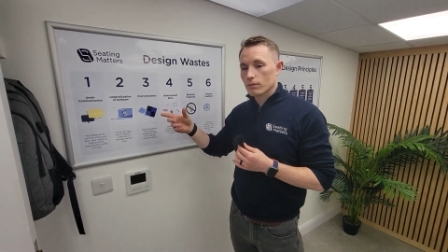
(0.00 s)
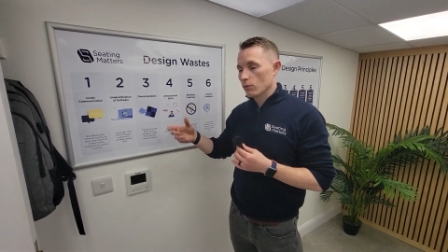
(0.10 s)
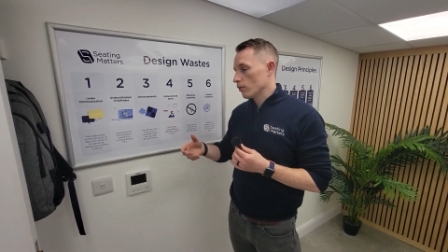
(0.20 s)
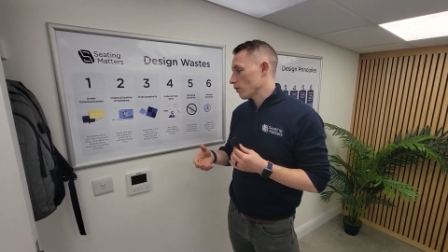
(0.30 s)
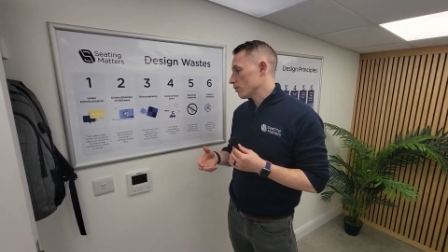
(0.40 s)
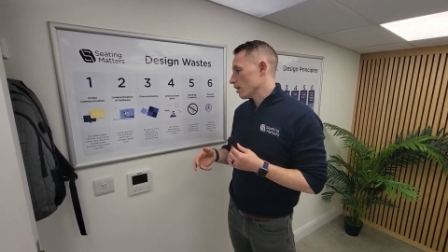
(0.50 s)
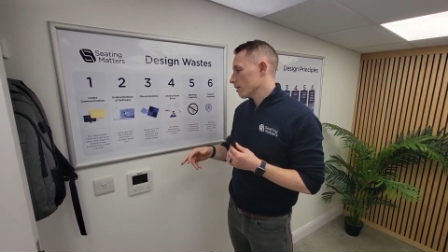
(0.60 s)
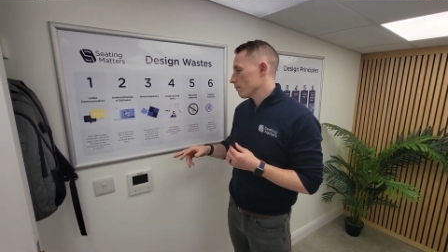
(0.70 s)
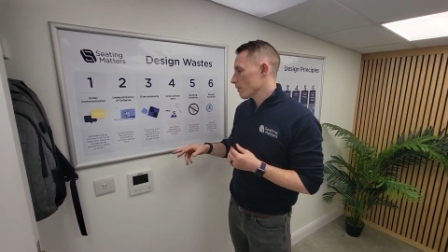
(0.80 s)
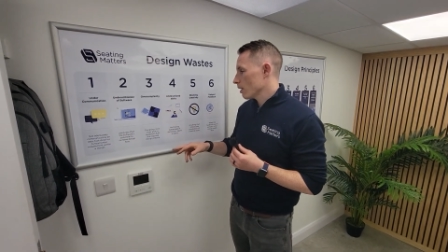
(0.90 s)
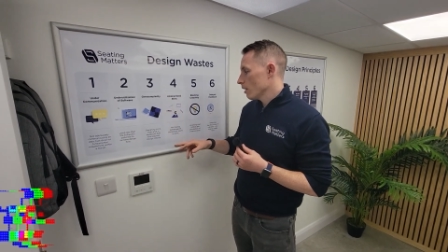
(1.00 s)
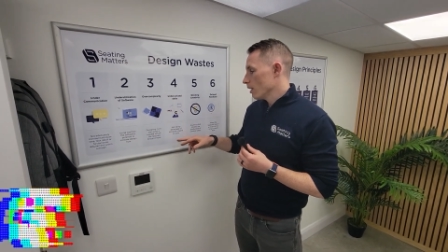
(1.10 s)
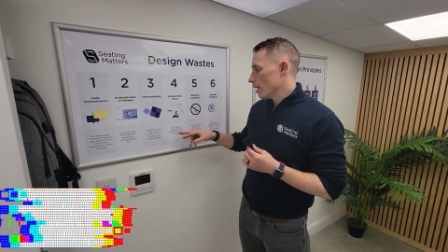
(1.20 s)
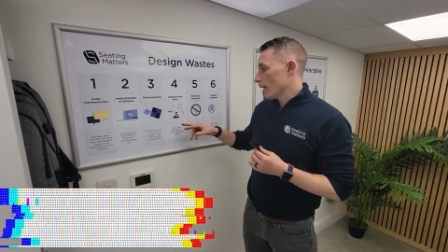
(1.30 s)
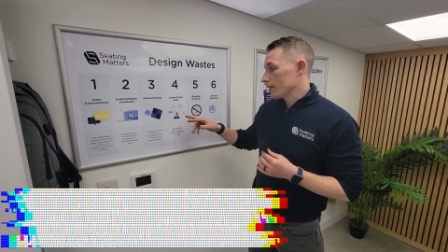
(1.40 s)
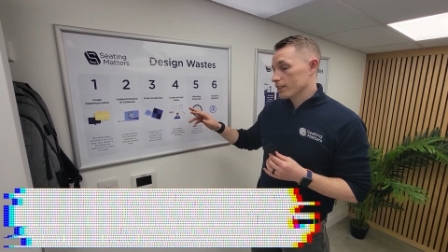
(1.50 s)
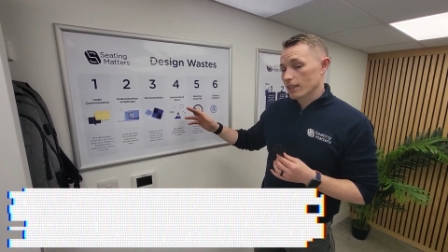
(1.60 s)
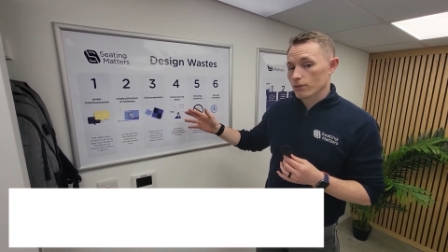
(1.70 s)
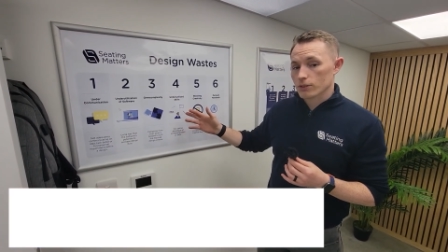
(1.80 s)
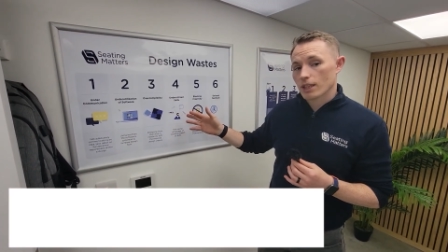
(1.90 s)
we found that. Uh,
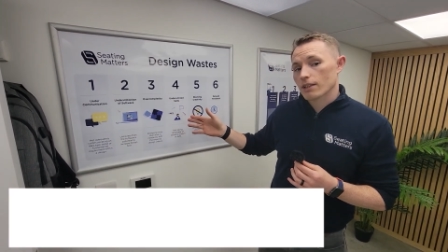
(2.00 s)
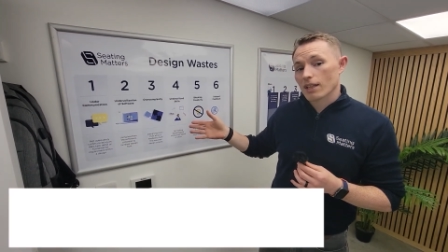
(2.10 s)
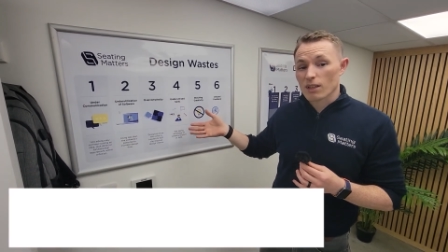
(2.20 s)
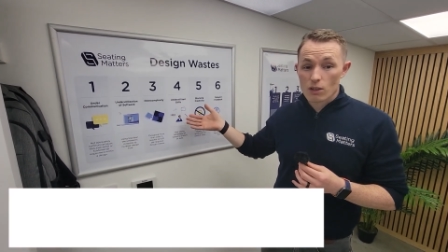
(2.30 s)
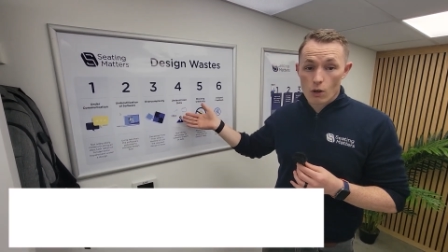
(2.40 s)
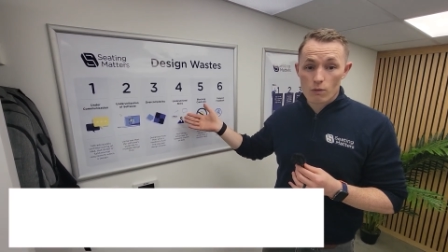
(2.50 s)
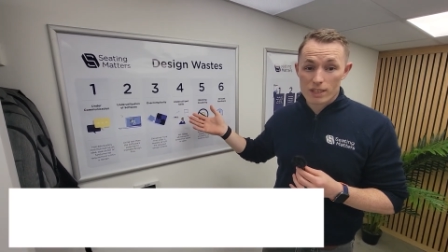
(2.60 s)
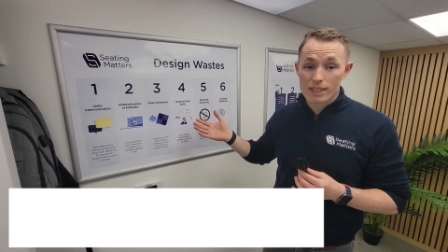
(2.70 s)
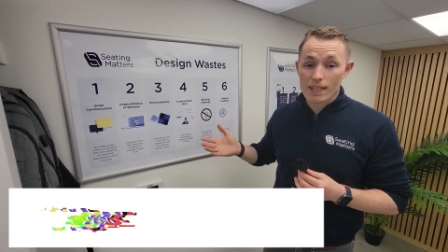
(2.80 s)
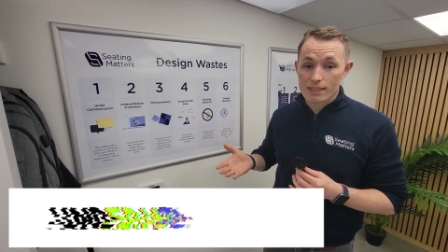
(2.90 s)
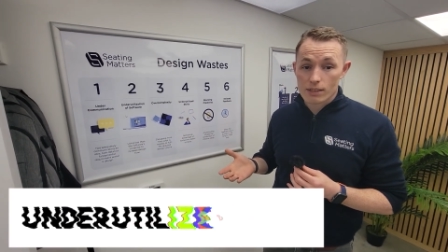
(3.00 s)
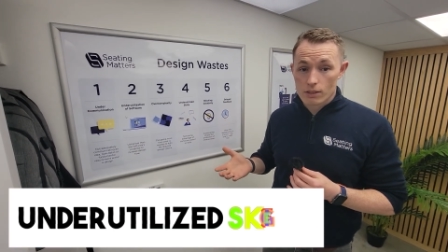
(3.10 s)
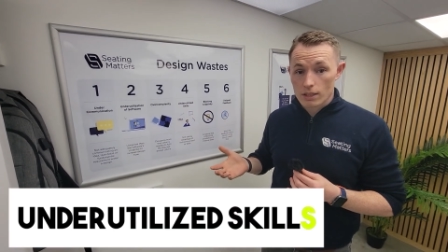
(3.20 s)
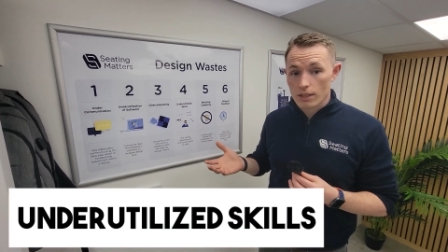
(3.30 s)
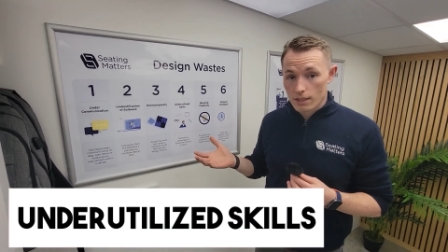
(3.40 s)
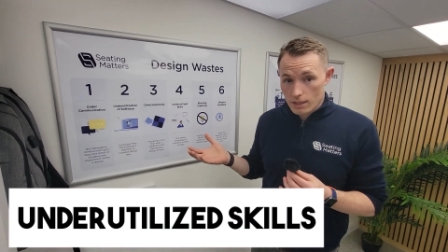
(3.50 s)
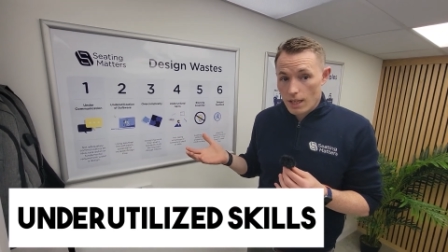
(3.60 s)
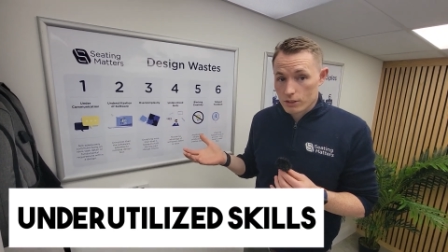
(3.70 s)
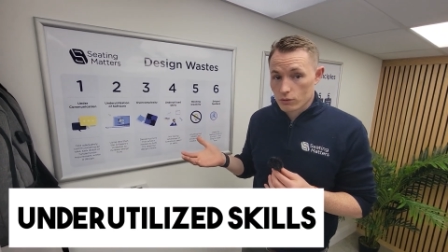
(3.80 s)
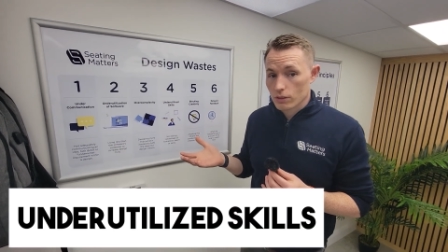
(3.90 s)
skills then that obviously ties into the
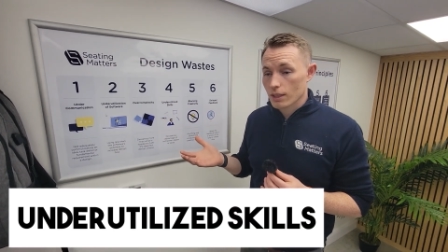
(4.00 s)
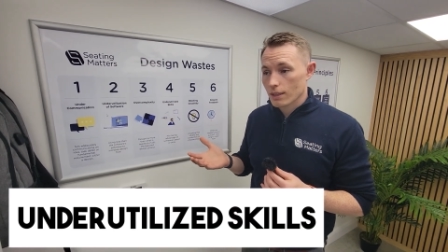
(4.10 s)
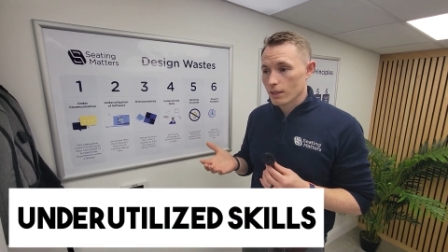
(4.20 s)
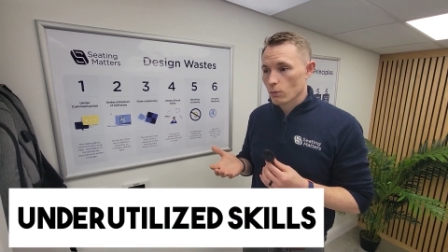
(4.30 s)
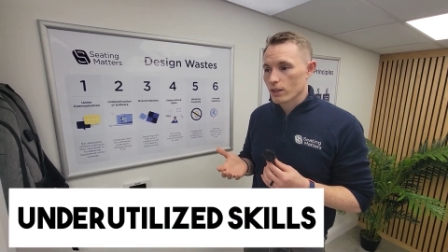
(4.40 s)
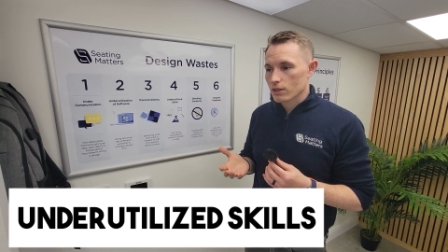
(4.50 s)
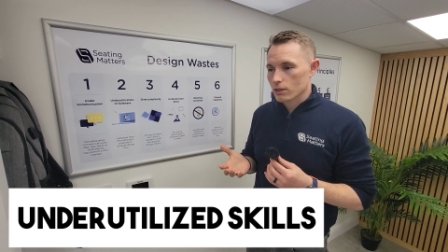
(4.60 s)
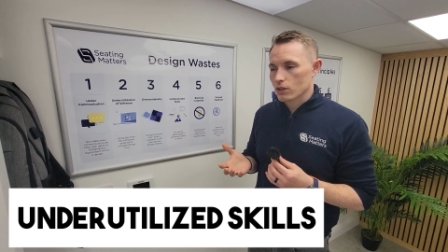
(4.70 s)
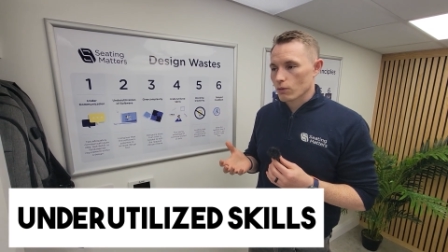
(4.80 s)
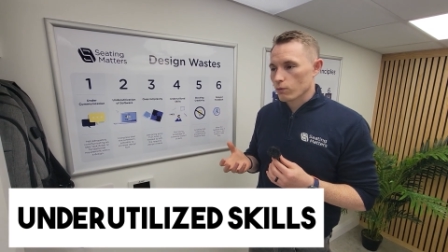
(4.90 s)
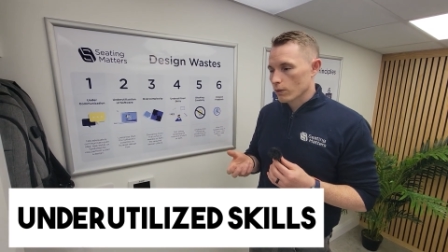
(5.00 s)
actual eight waste itself.